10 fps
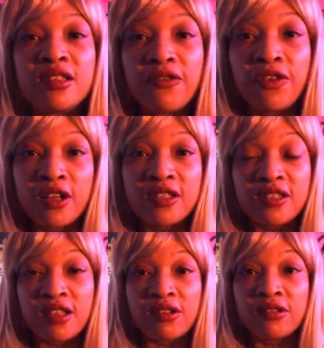Is it fun
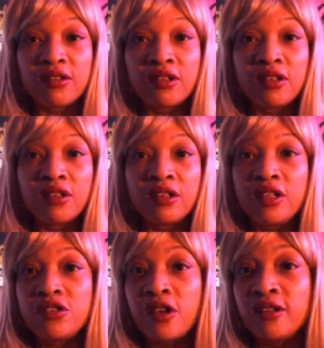still?
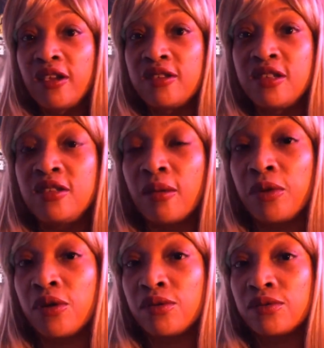Did John Gacy
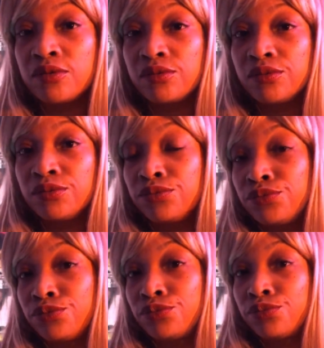dump you?
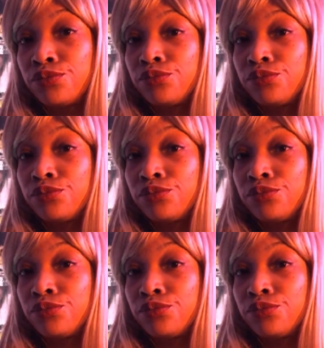Hmm.